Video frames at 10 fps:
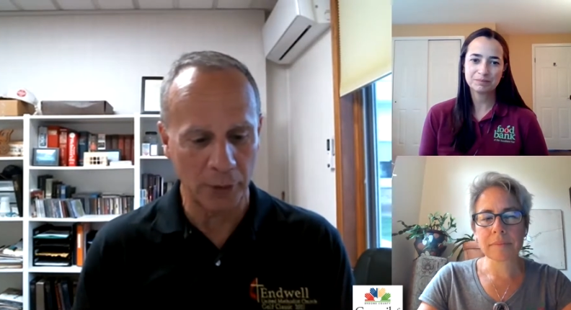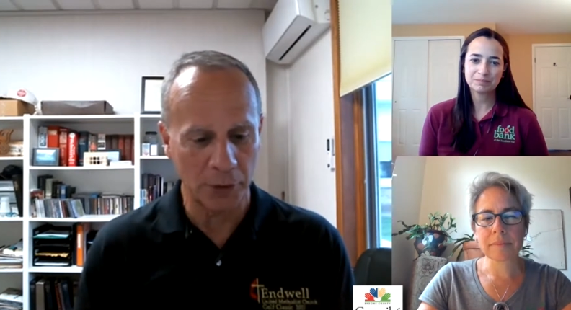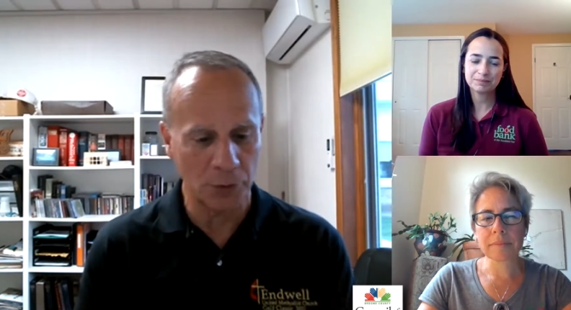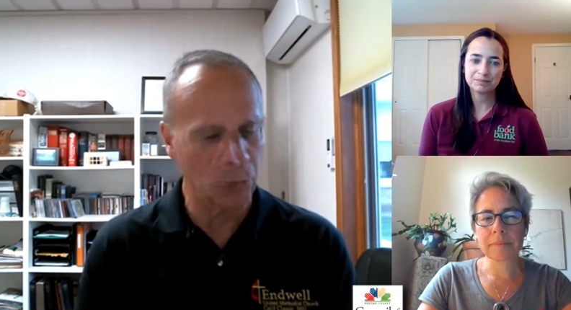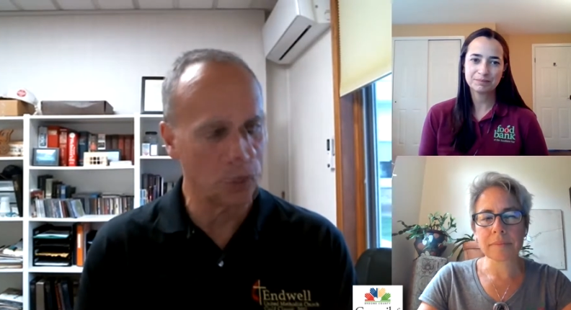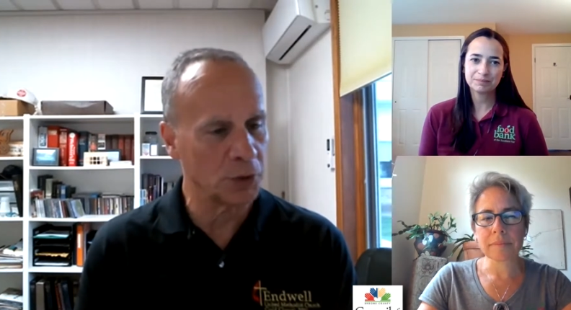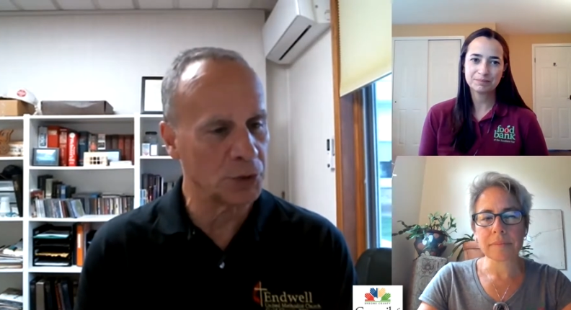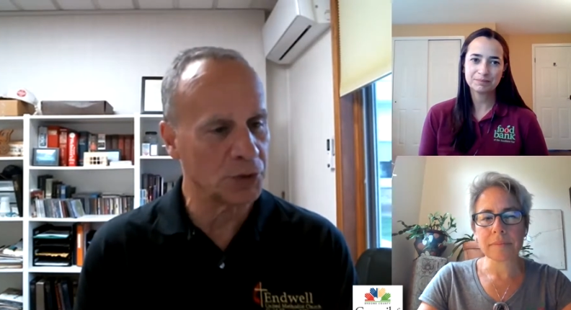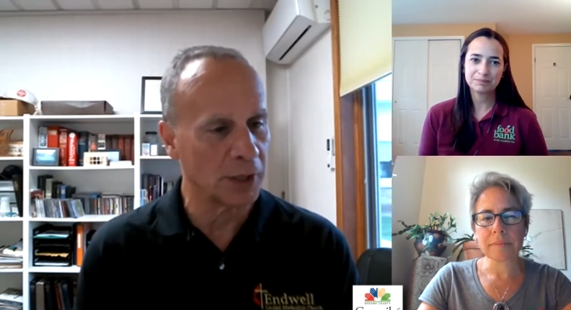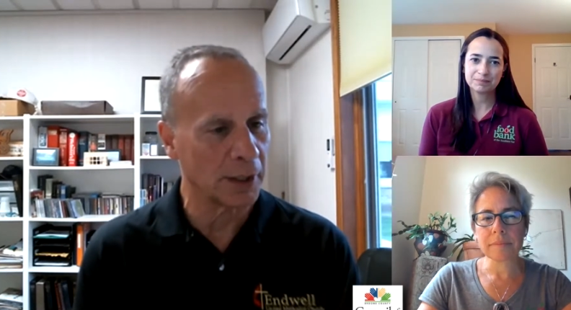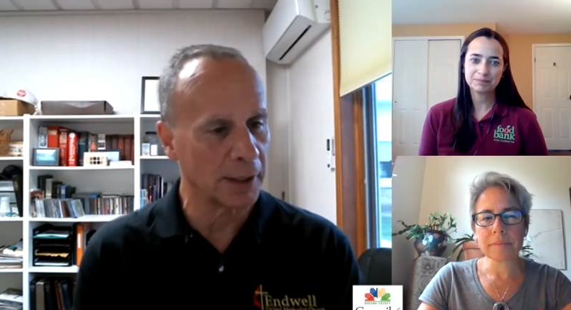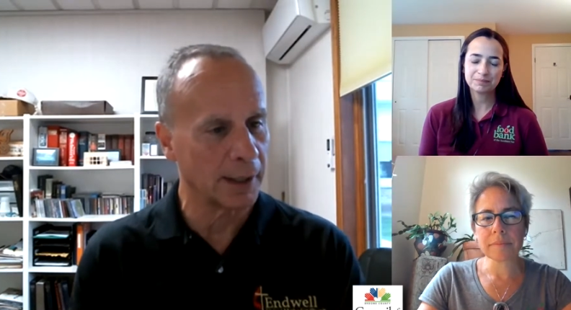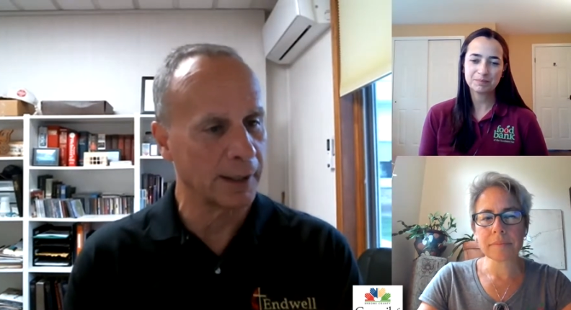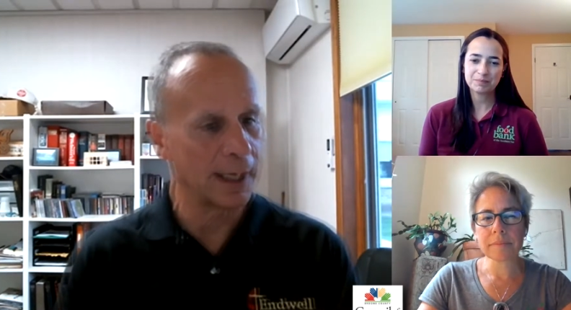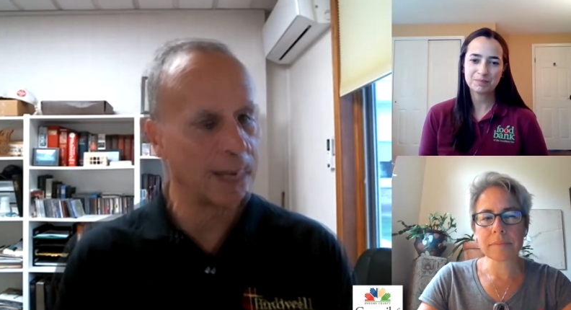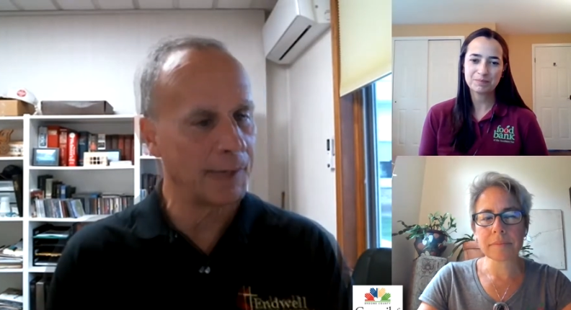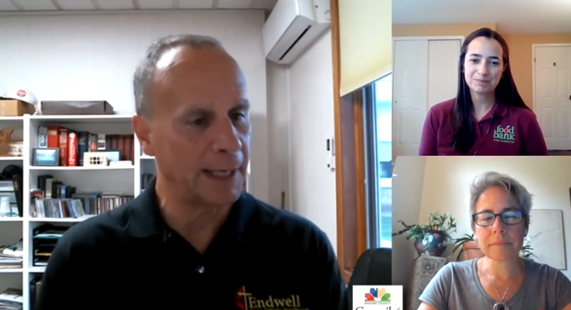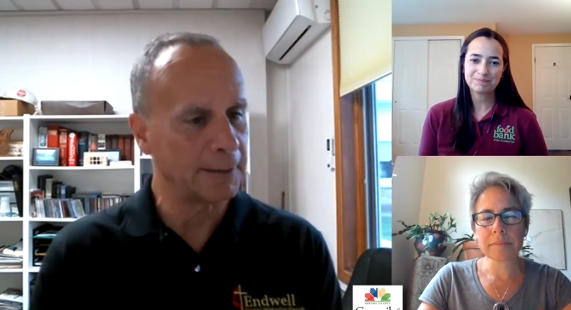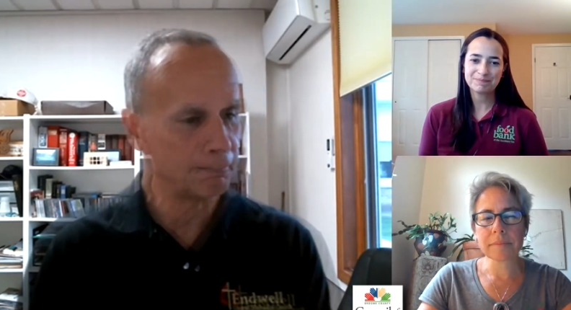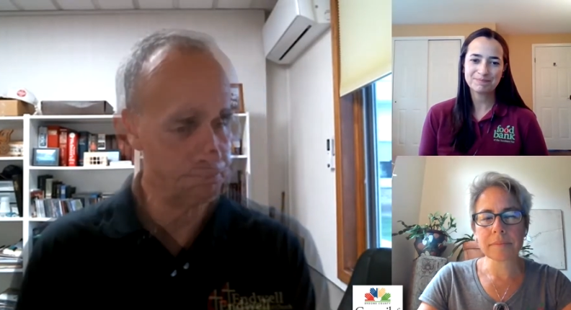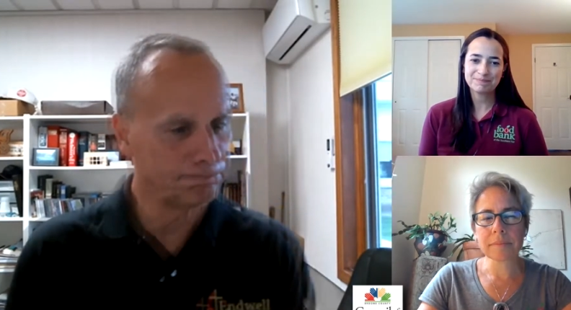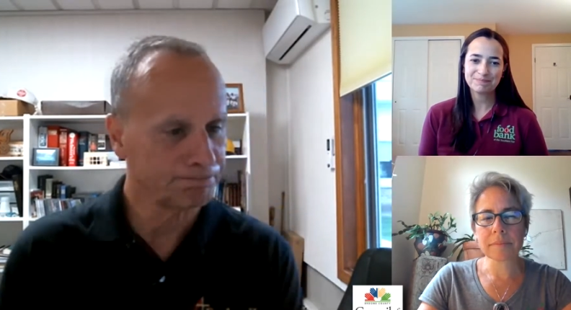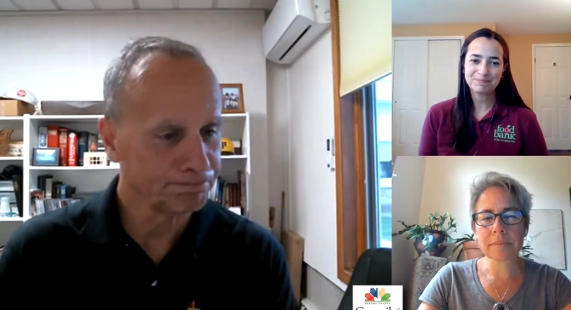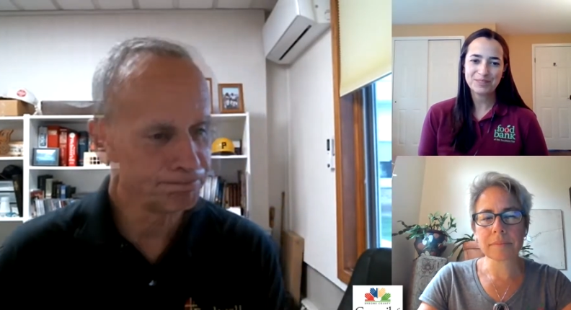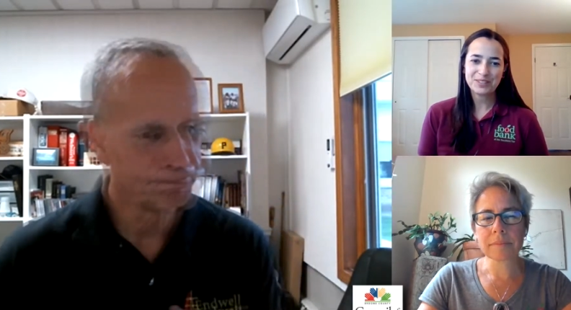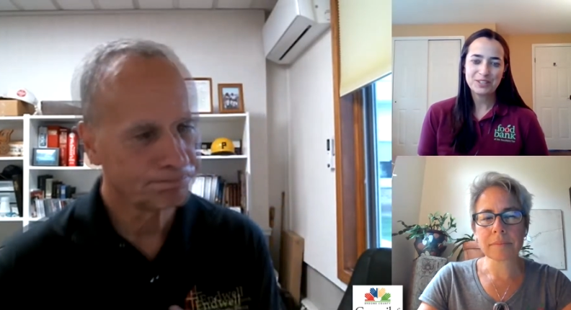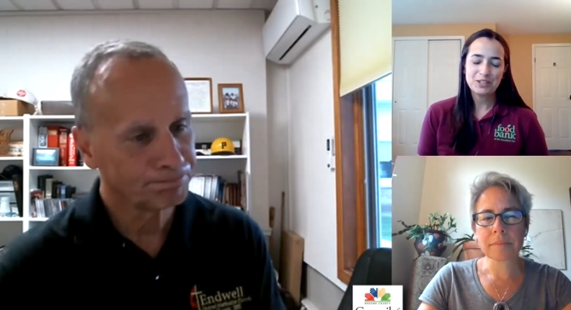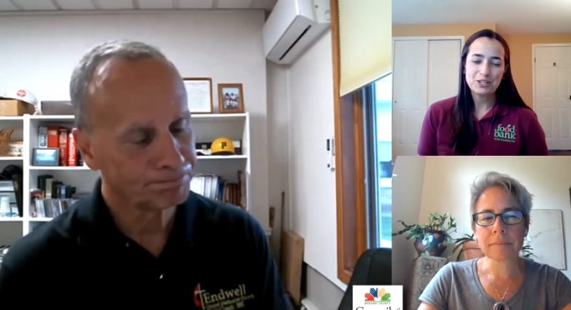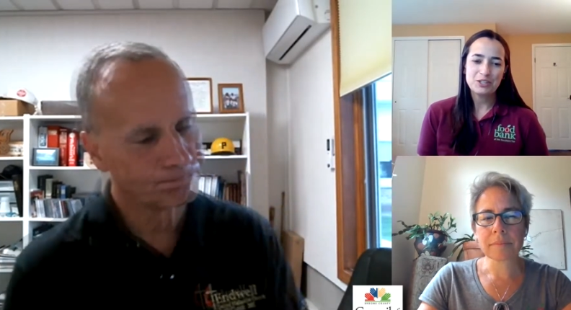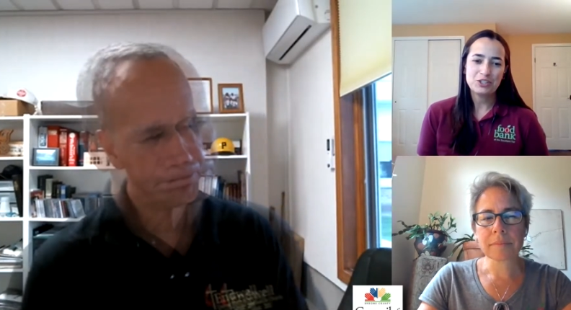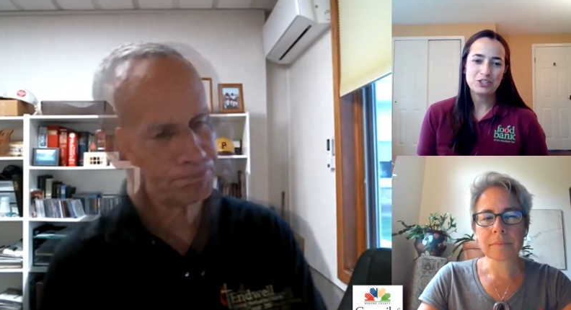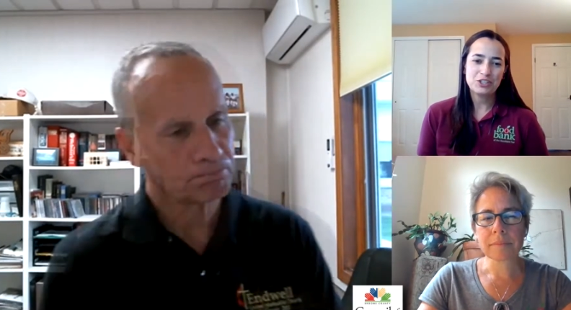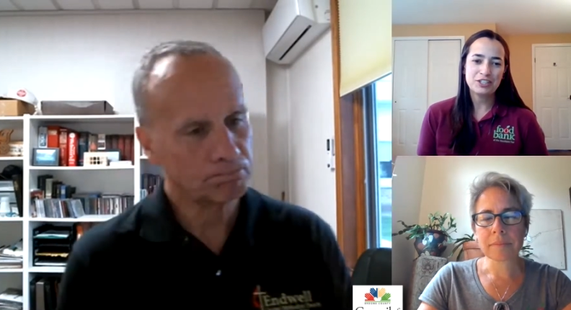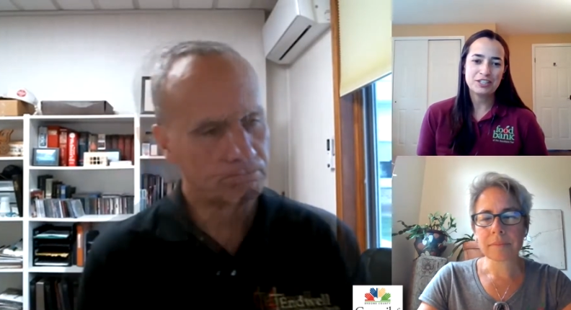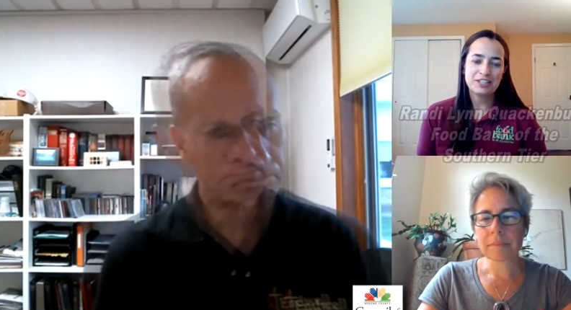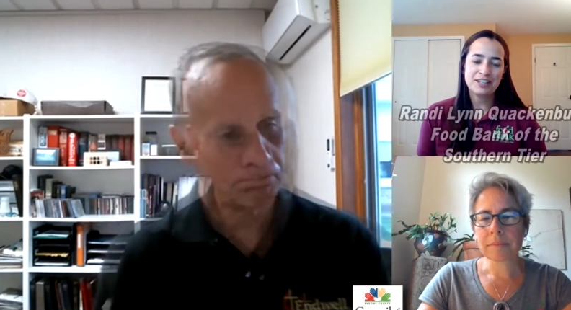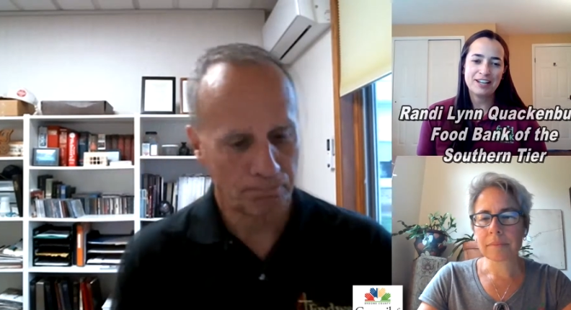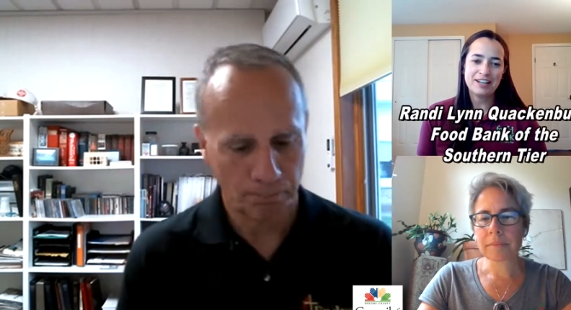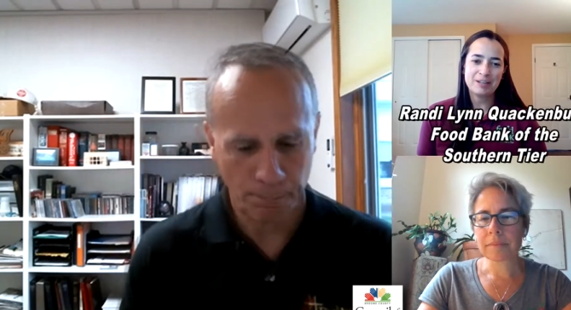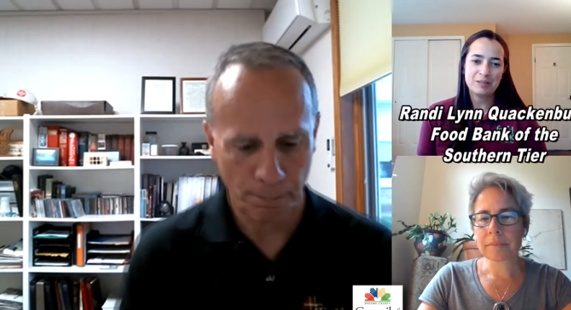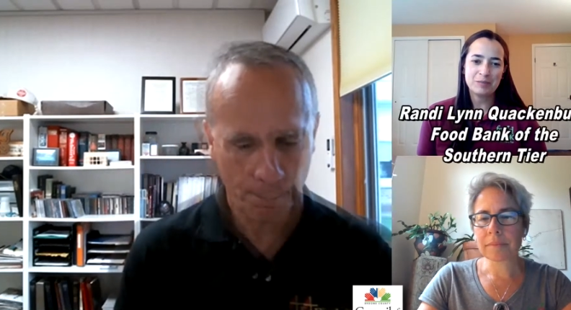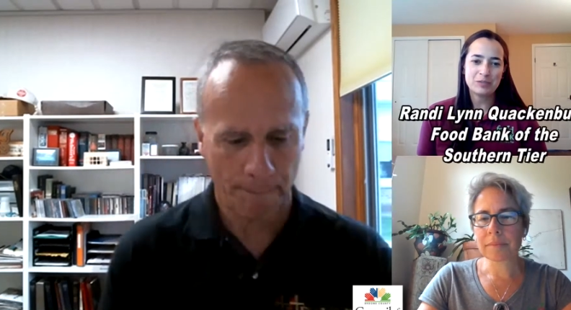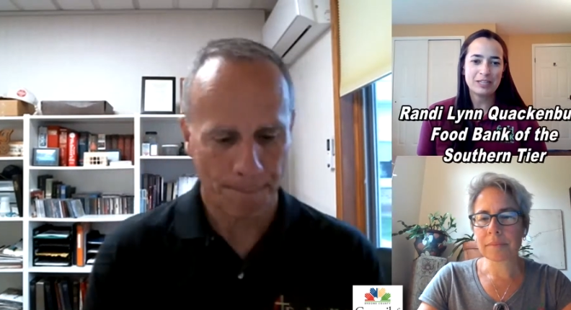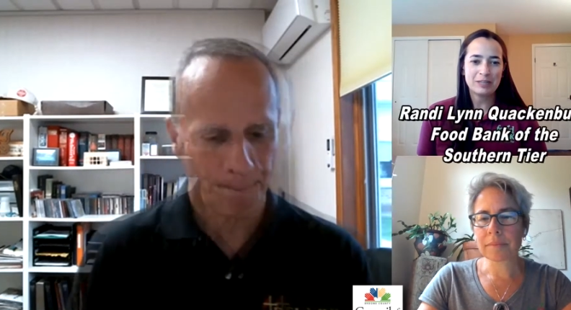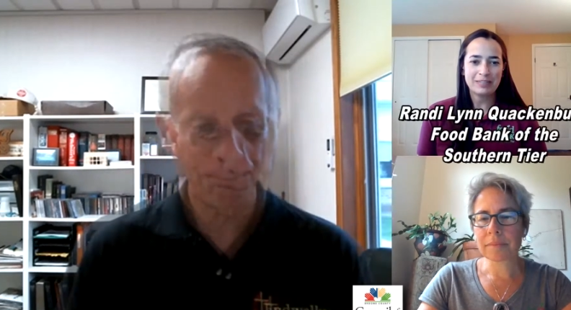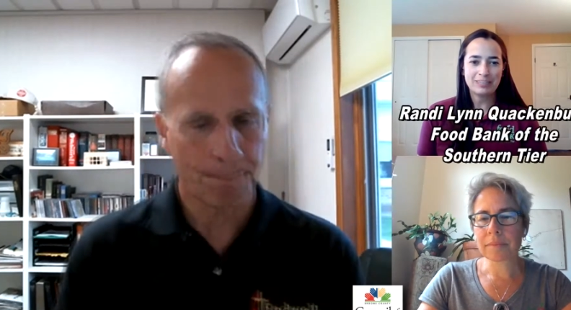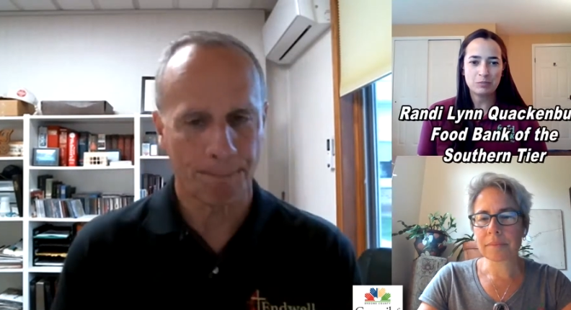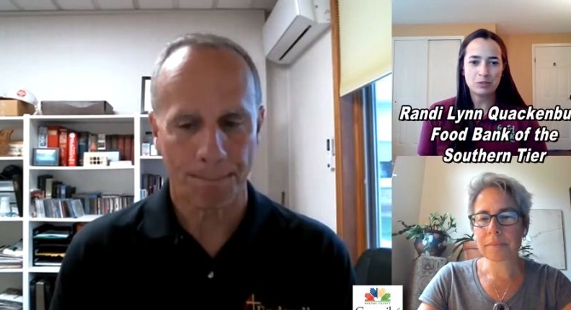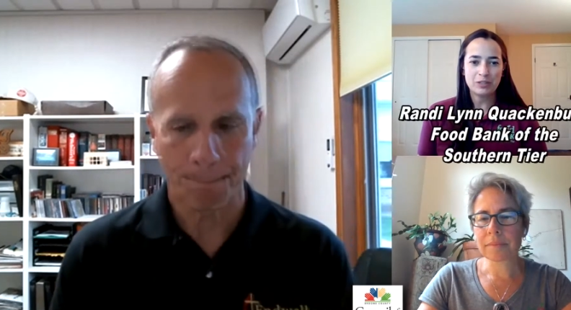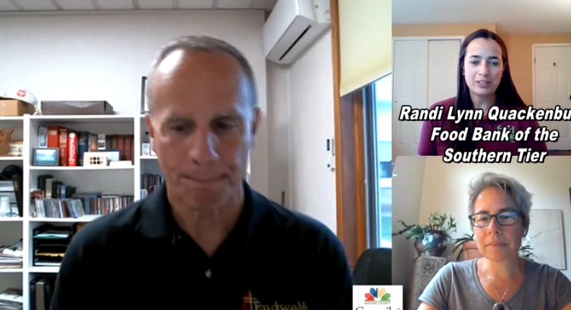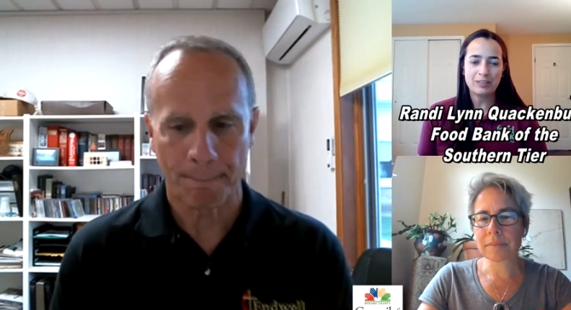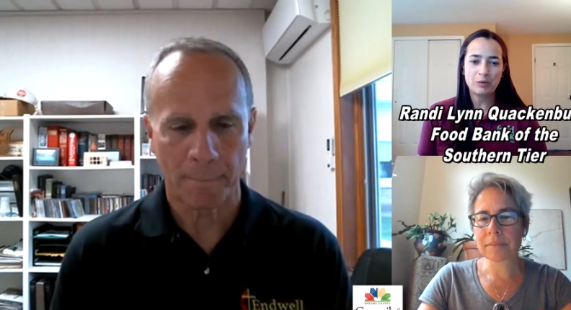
Speaker 1: would you would you start uh, on that?
Speaker 2: Sure. Um, so again, my name is Randi